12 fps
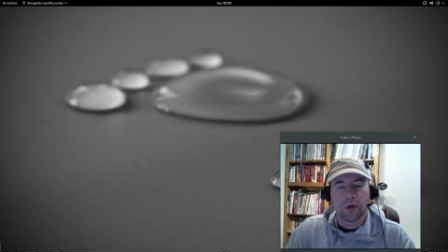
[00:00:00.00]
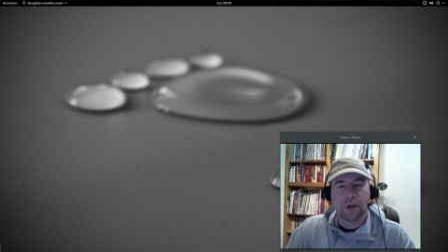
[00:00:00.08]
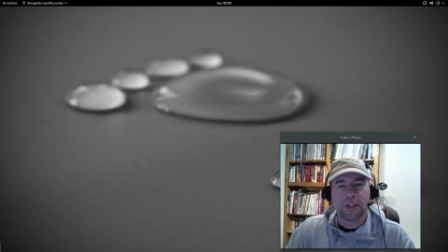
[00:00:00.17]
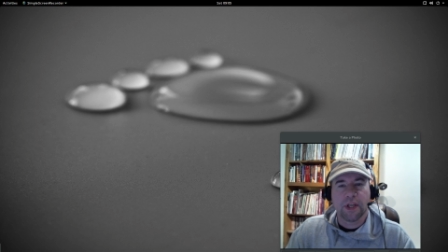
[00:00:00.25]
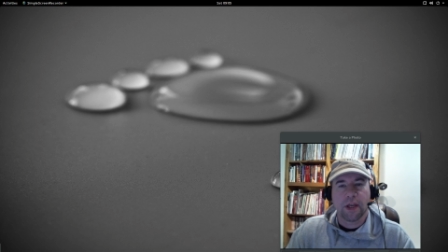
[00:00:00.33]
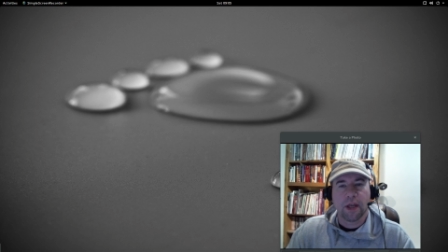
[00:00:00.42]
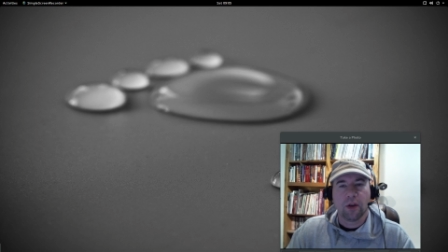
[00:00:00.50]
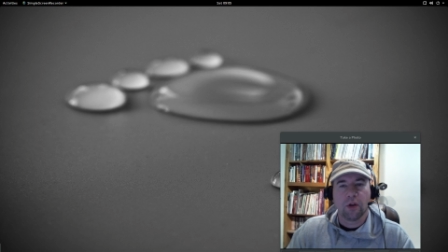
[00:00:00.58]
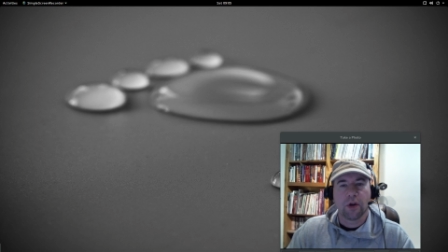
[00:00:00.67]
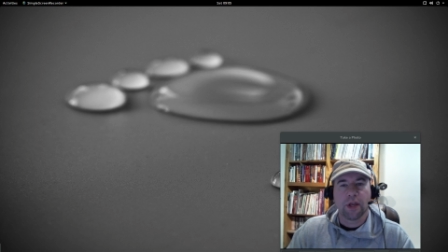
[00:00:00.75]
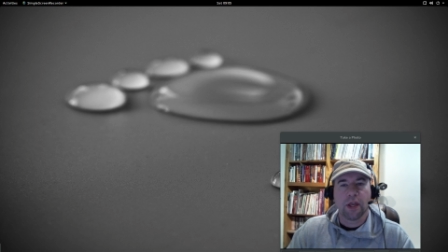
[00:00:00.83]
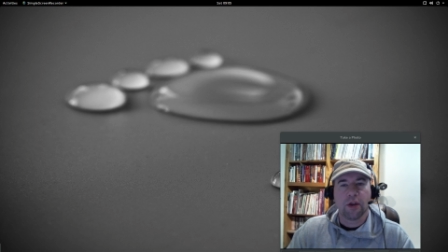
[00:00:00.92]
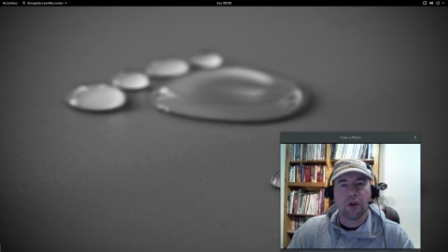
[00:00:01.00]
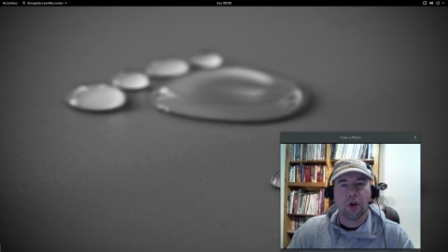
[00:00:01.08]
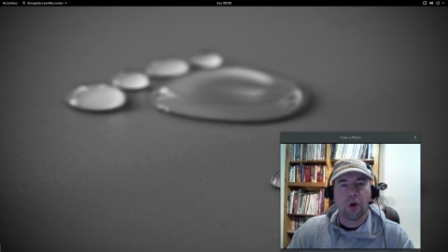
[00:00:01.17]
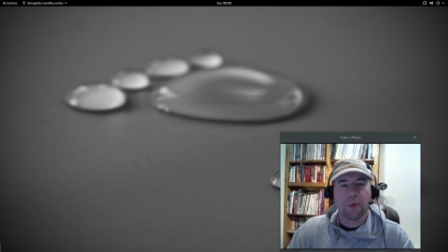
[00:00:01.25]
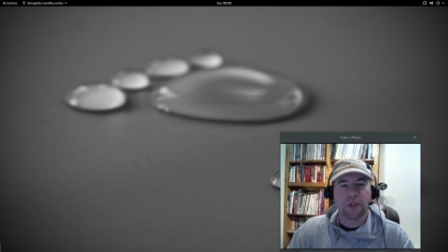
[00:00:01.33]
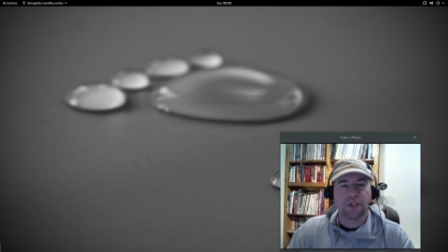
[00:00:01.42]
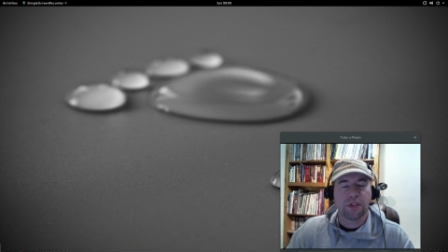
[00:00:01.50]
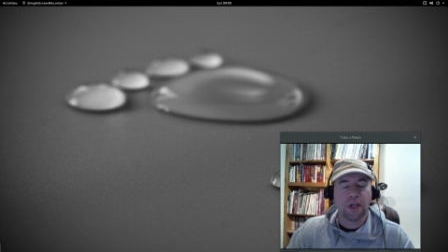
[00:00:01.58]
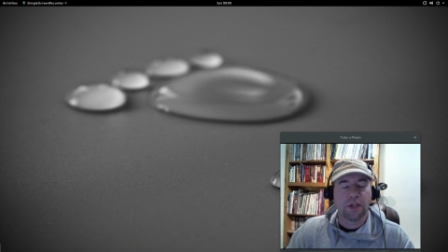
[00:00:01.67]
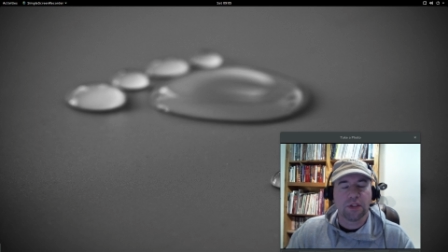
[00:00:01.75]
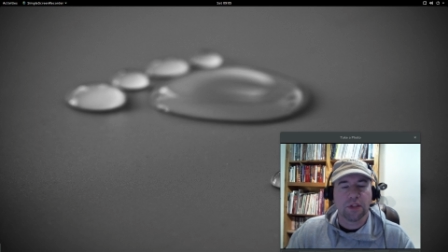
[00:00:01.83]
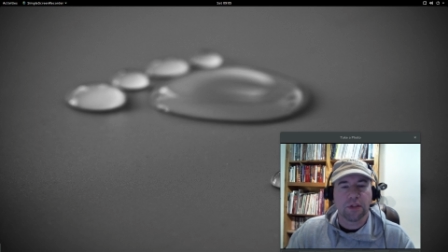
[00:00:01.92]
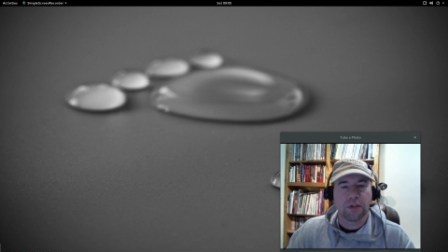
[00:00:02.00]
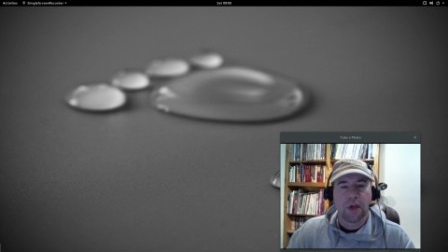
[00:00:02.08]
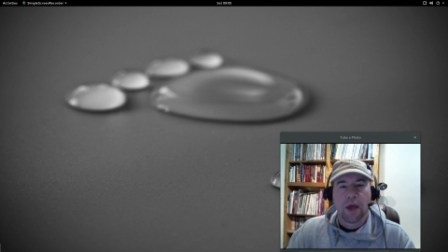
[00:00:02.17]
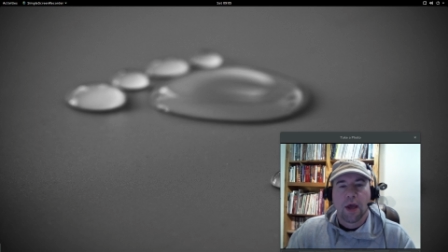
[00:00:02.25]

to take a look at GNOME extensions.